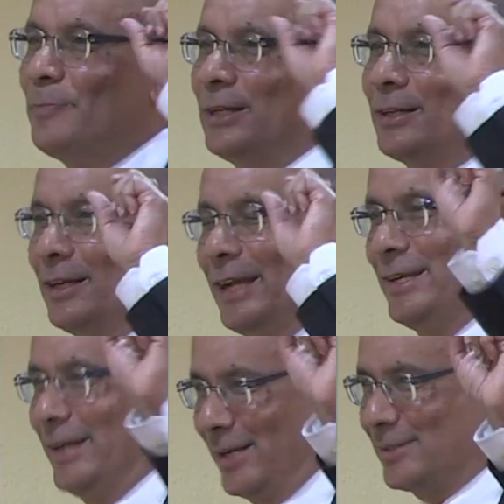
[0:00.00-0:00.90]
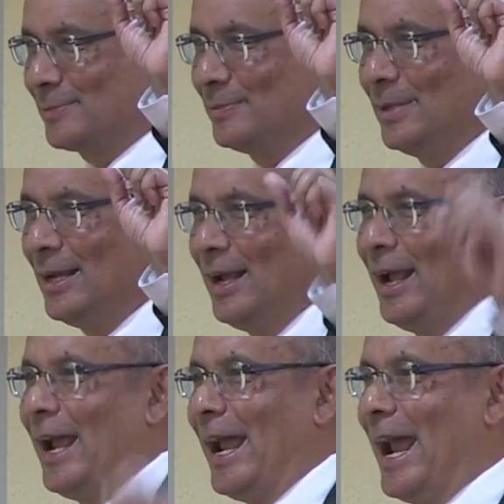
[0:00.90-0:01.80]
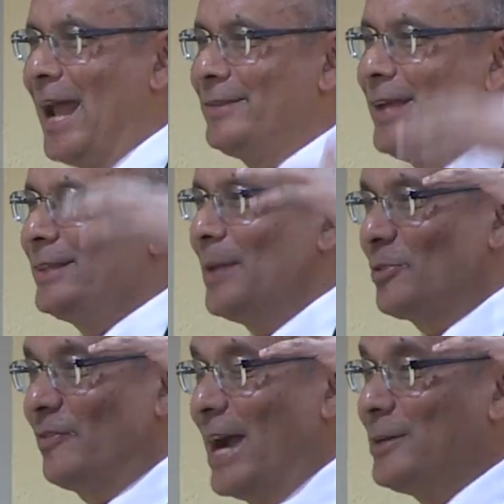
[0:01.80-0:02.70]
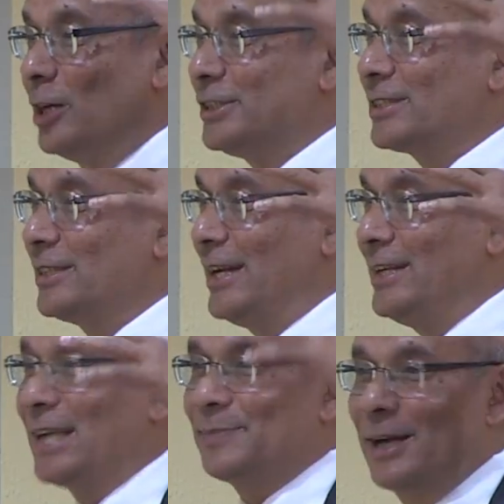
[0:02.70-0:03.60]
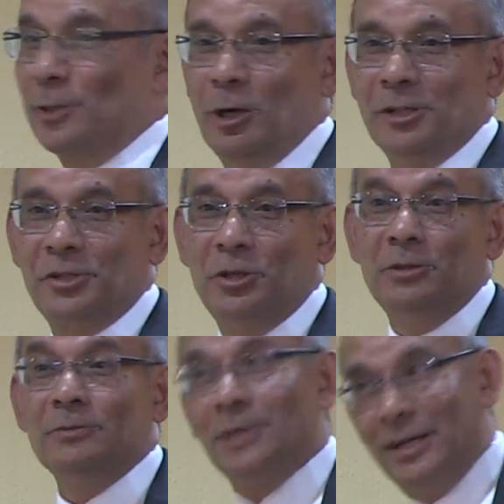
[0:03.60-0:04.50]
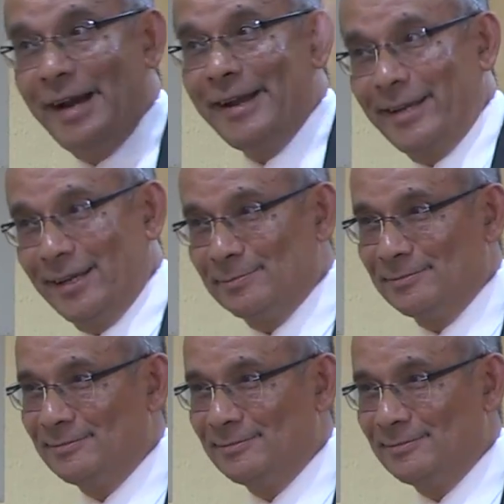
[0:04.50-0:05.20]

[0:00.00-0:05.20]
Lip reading: particular index. And then they provide not just an index, but also a ranking.